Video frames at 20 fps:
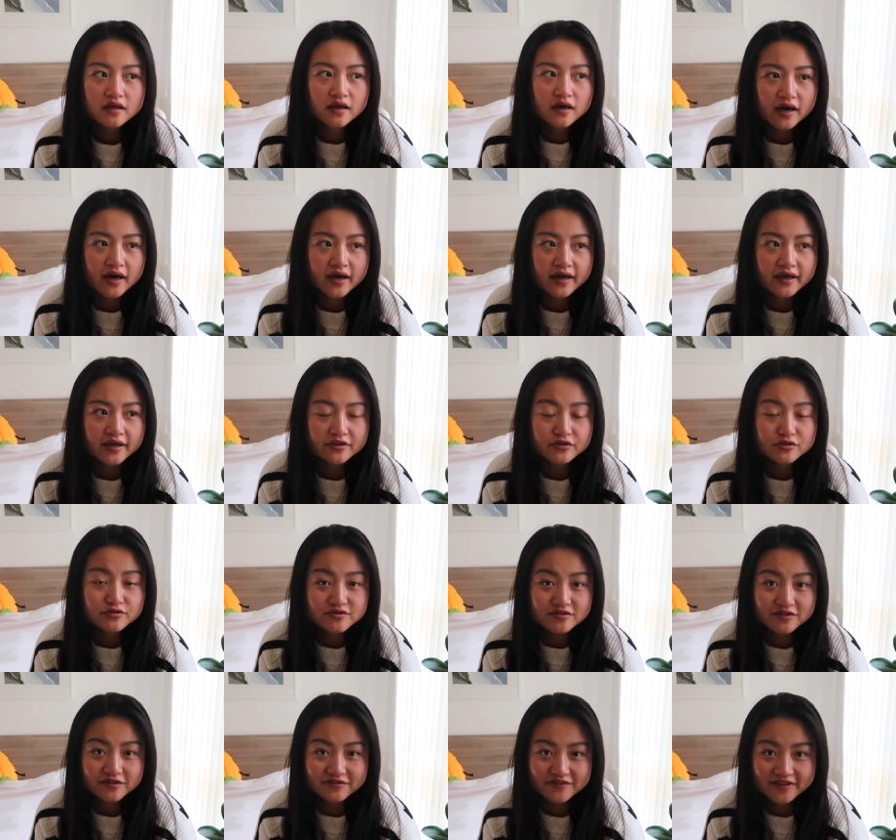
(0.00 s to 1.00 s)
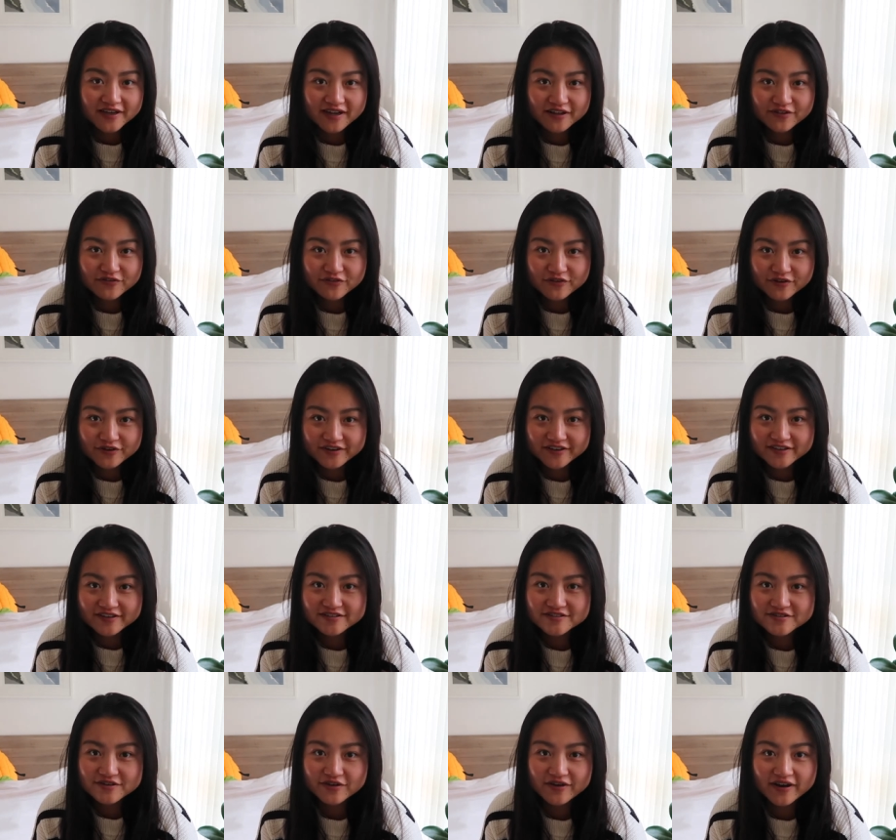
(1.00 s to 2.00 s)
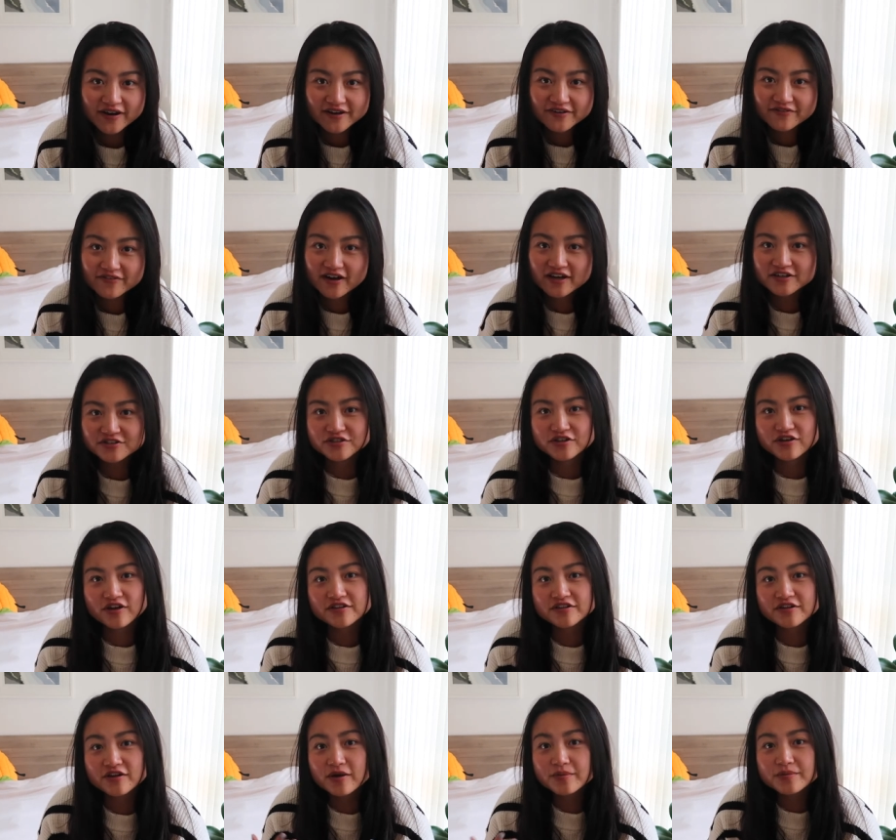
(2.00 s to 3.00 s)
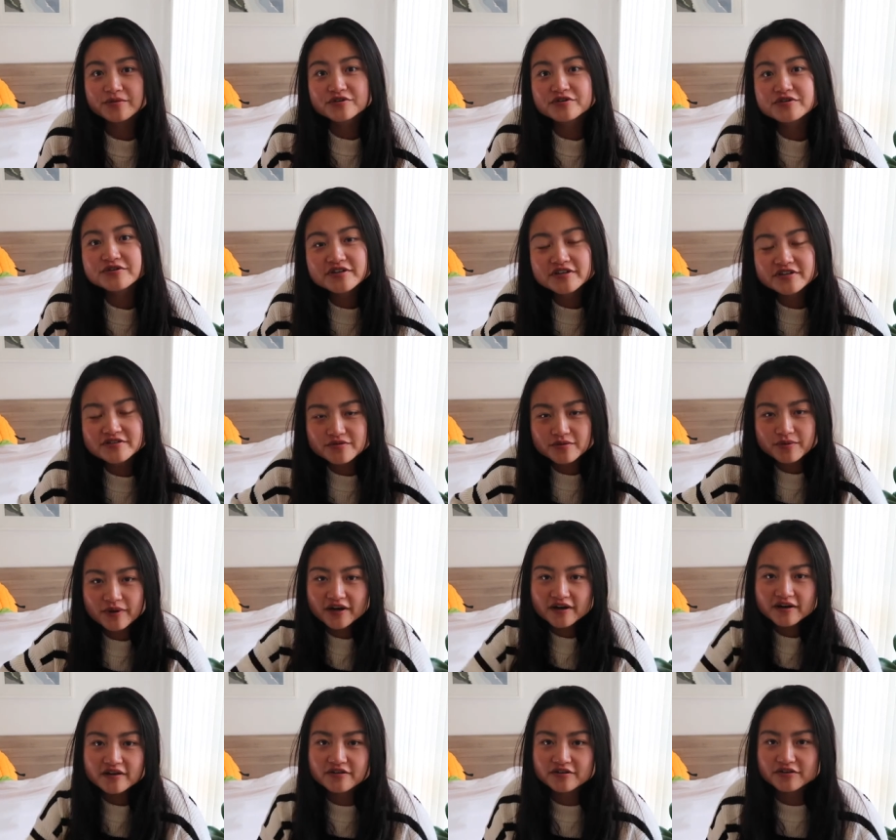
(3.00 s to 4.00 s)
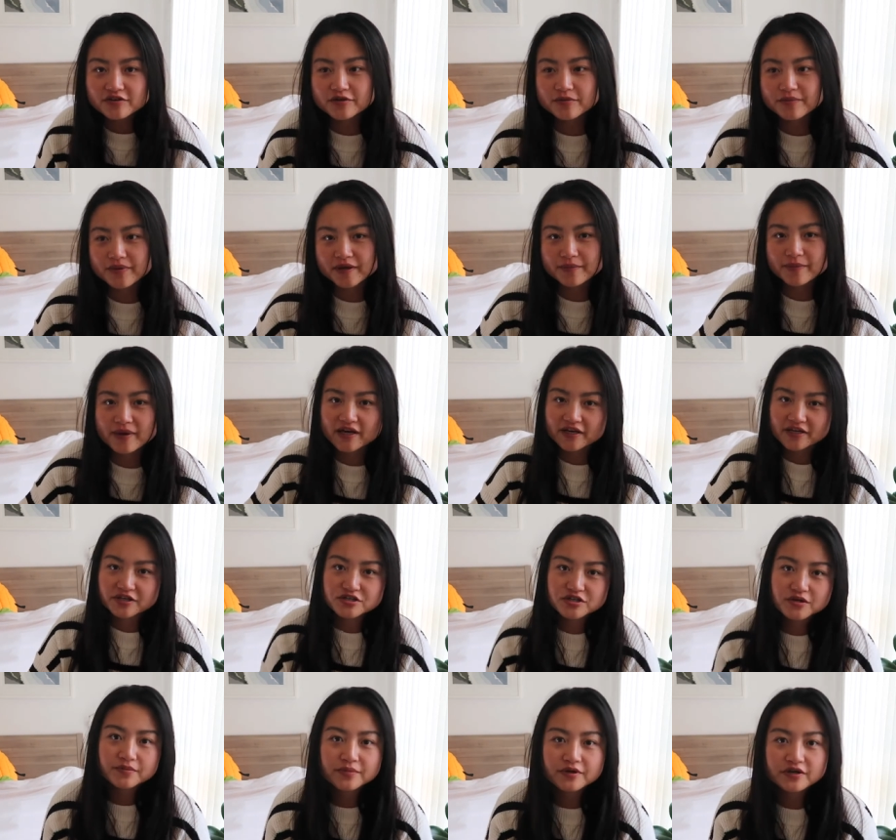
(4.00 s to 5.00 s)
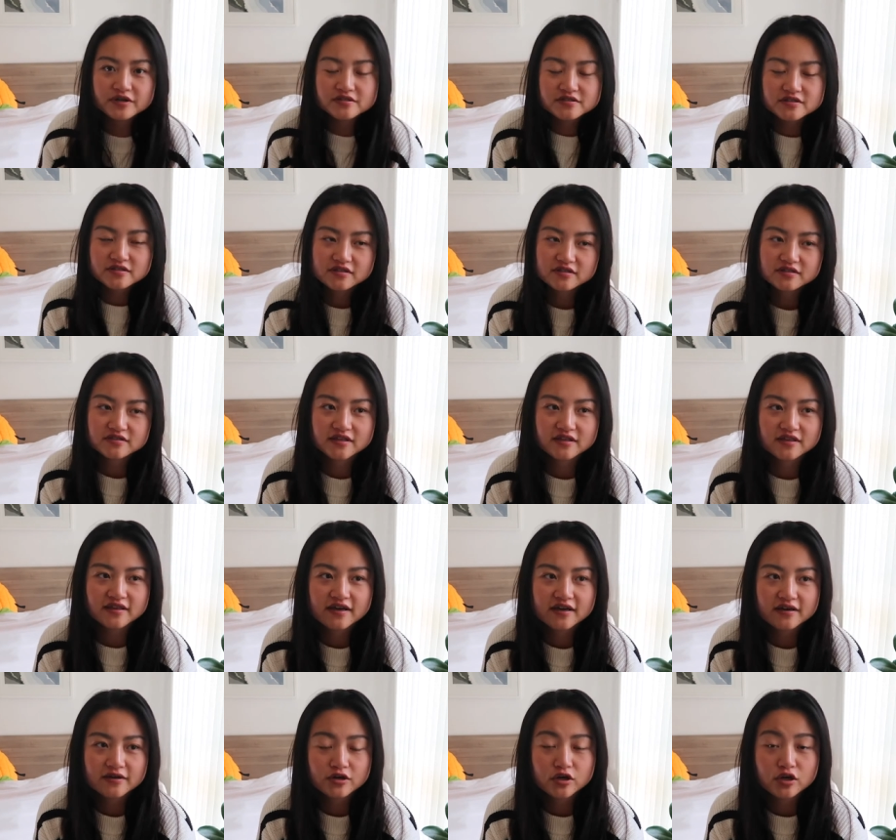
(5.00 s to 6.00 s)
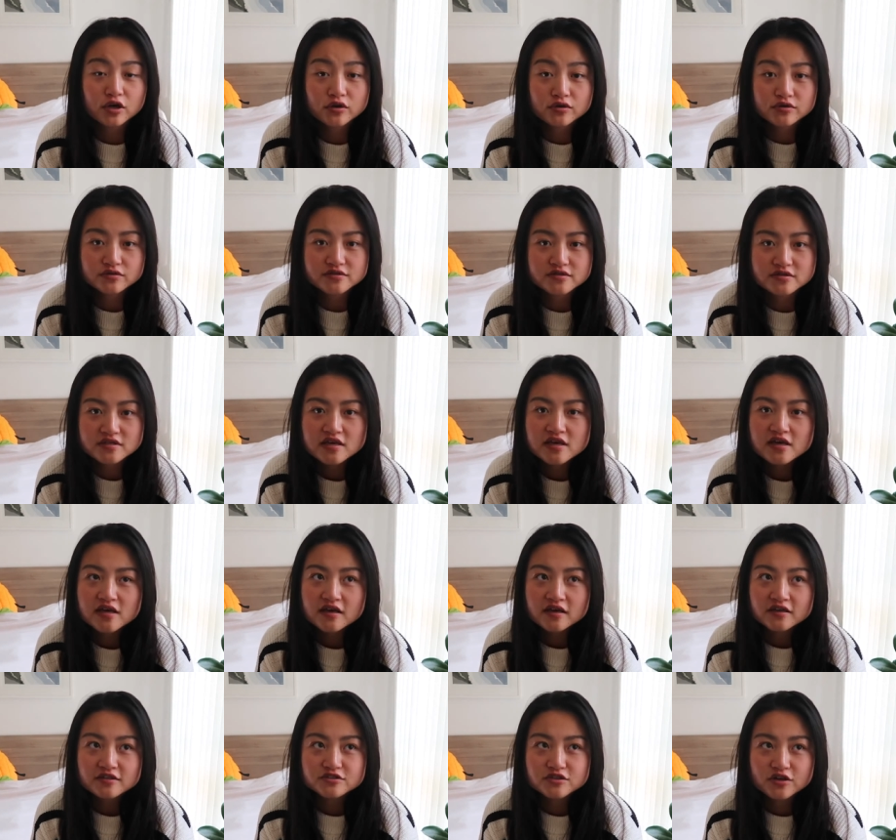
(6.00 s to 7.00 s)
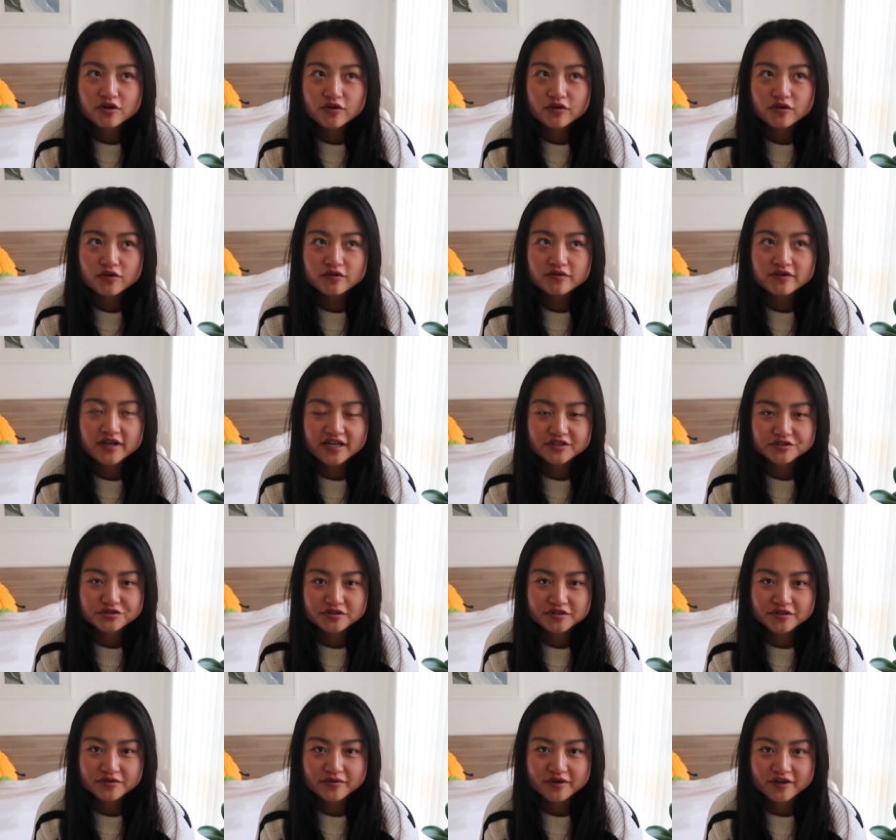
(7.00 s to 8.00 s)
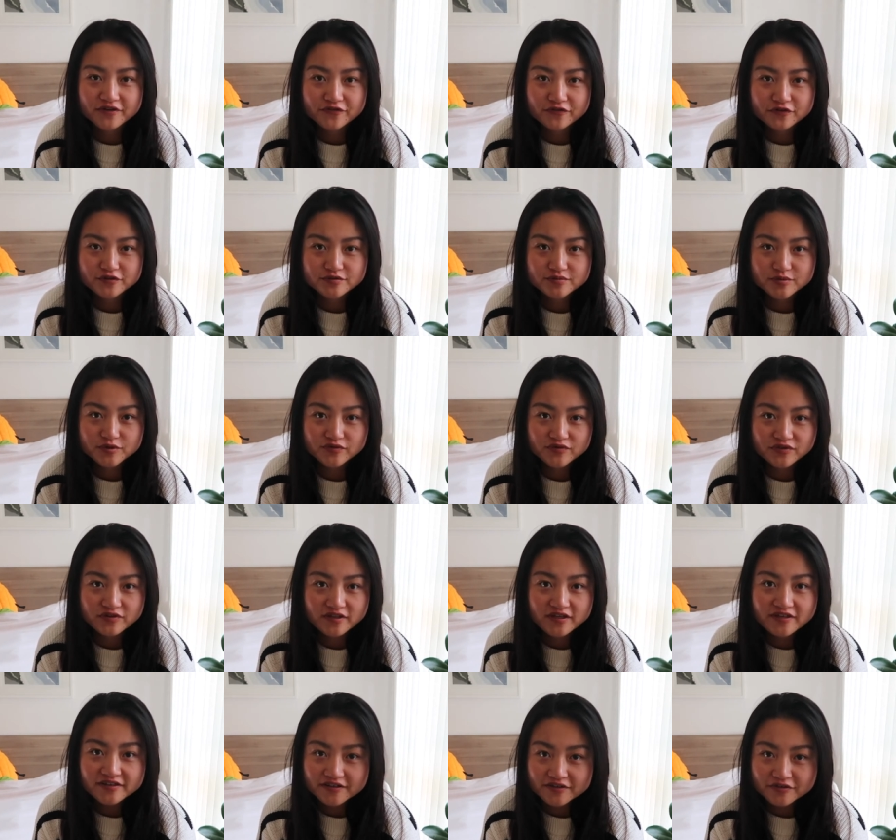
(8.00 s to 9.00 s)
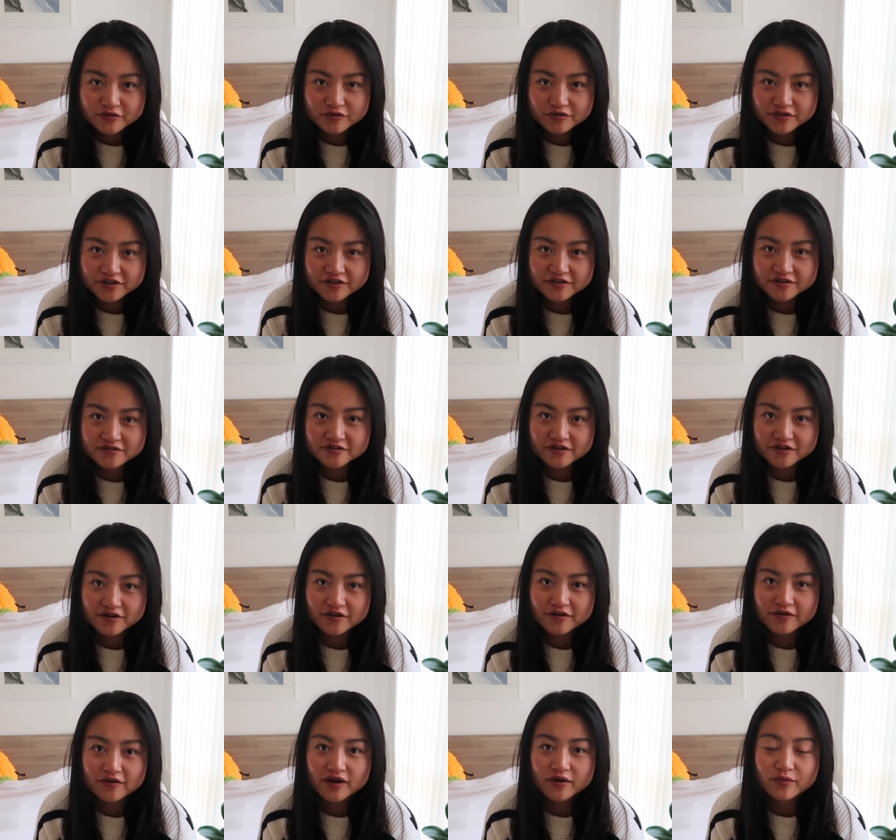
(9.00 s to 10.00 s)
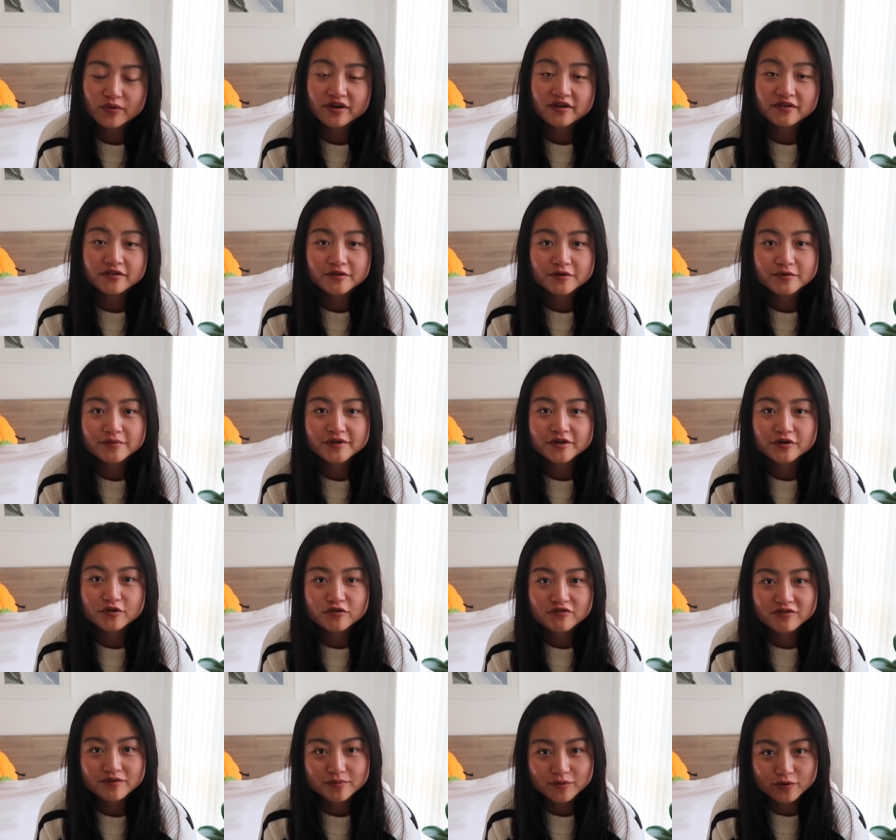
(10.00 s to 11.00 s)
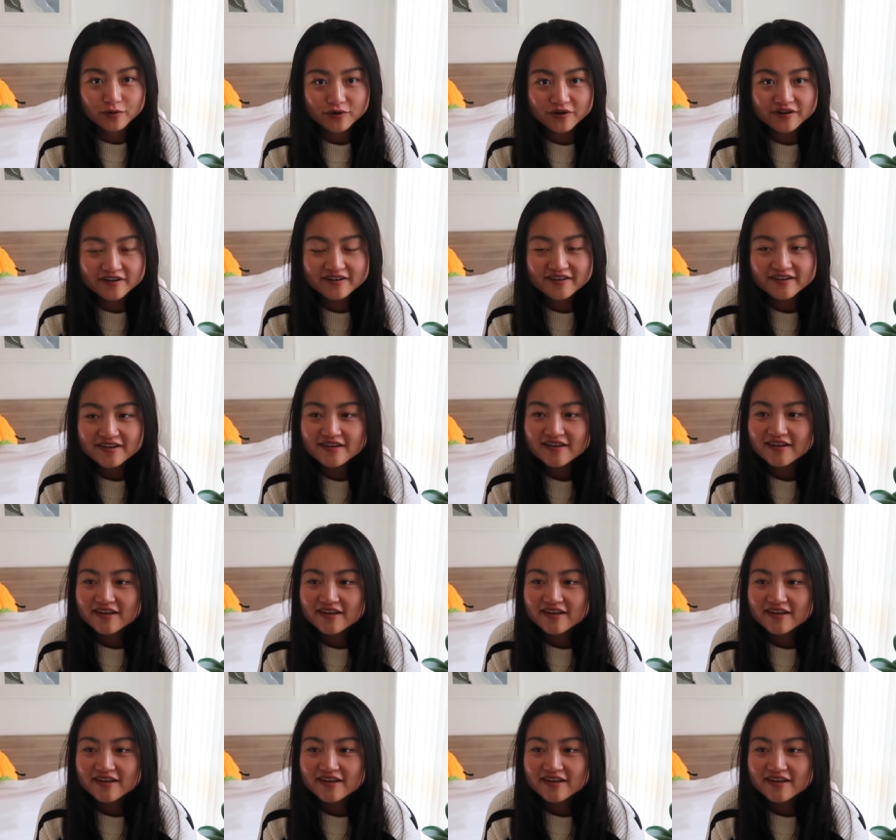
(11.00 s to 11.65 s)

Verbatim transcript: I used to live in California, so I never actually got the opportunity to wear, you know, big baggy jumpers and things like that and coats. So naturally, when I first moved to London three years ago, I went a little bit overboard